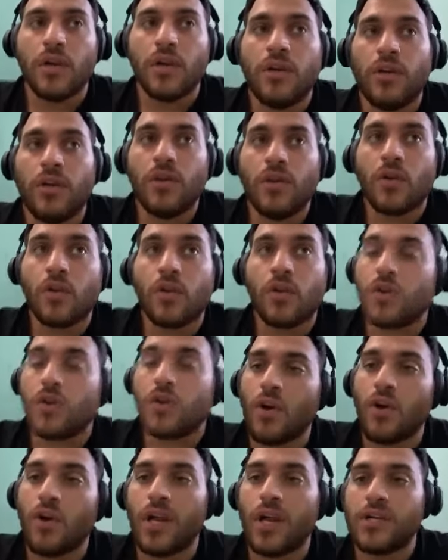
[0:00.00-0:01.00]

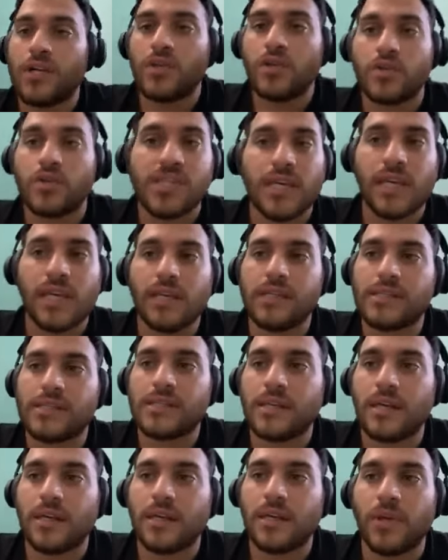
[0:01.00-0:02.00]
knowledge, your skill
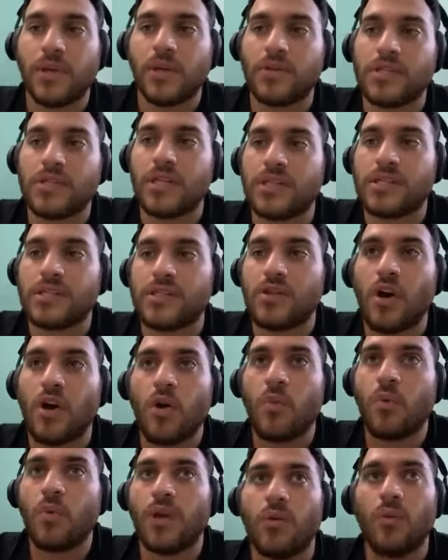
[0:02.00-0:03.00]
set, because it's not
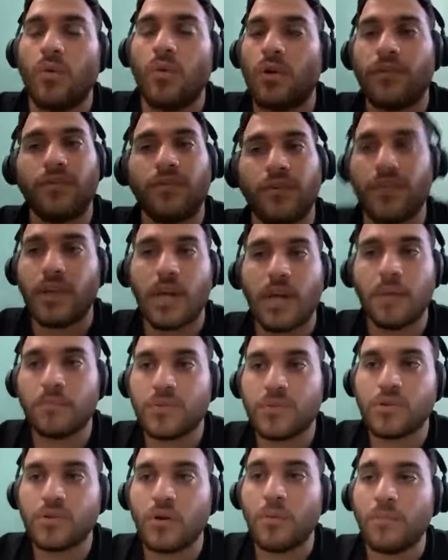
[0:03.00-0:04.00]
what it works for them.
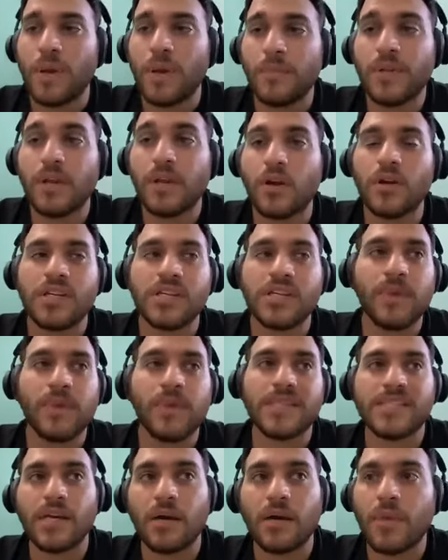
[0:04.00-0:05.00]
So maybe they're going to spend
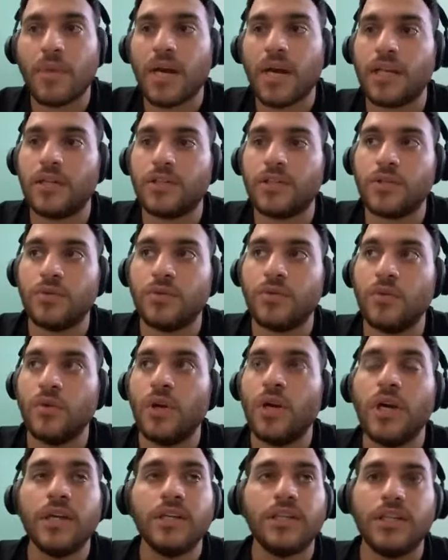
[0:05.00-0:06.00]
some money to
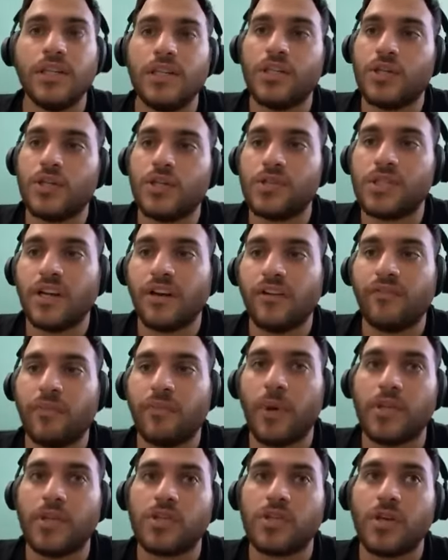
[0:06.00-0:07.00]
teach you stuff,
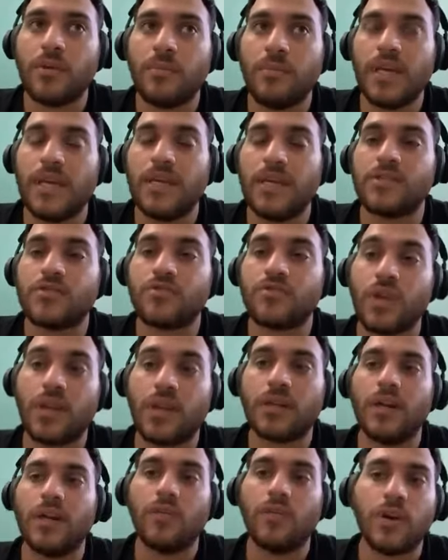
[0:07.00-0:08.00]
but it's going to be
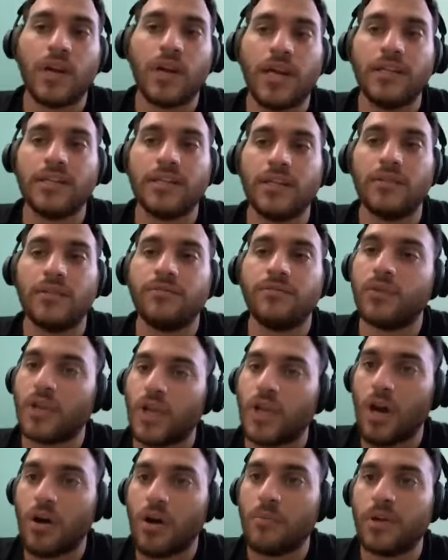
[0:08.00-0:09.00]
strictly related for the
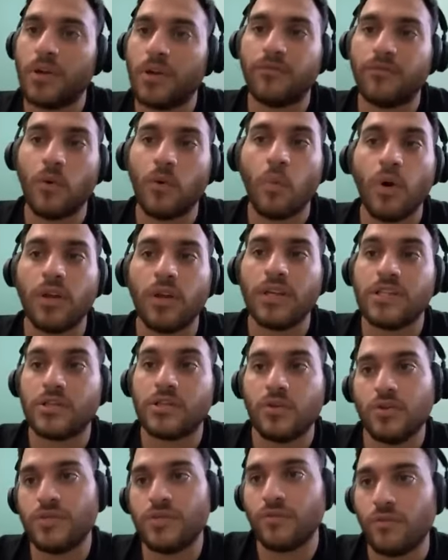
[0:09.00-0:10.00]
company, for what it's
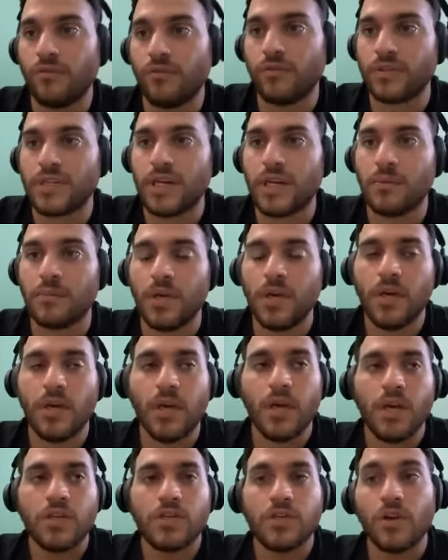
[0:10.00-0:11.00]
useful for them.
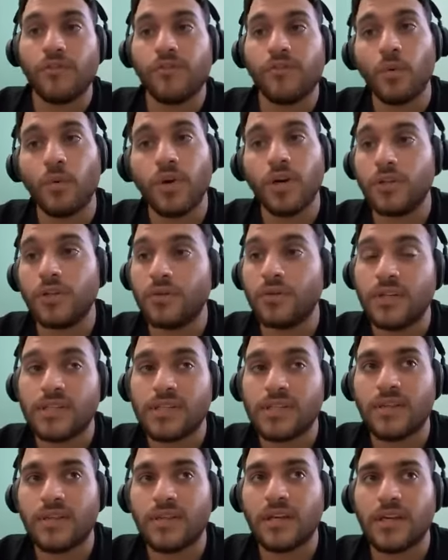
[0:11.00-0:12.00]
So if you want to do these
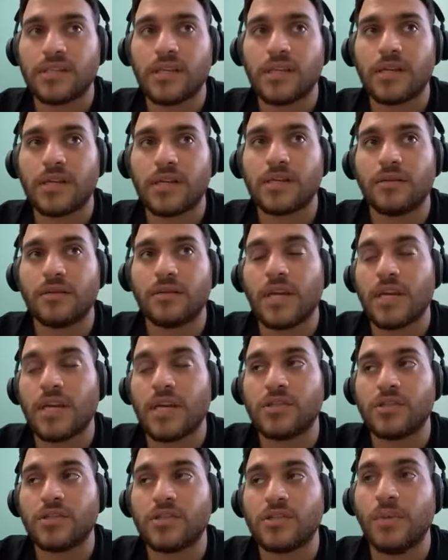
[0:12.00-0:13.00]
things, as
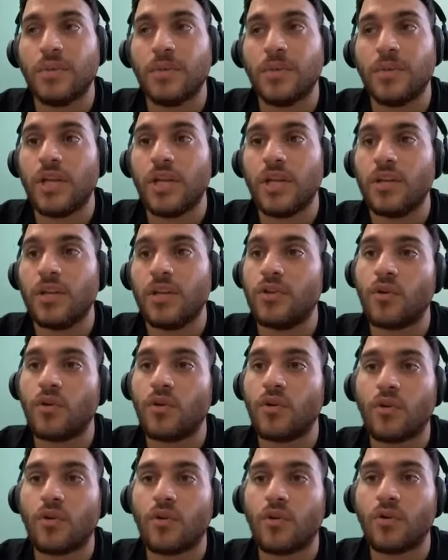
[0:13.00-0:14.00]
to be in your own
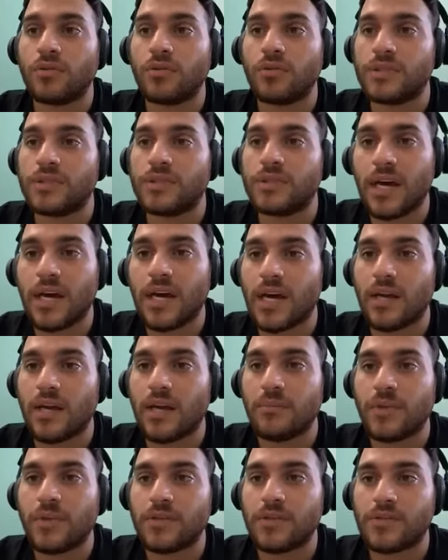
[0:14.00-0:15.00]
time, so it
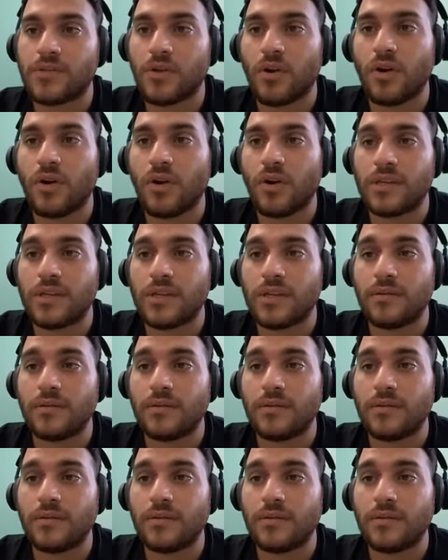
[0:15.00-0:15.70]
takes a lot of effort,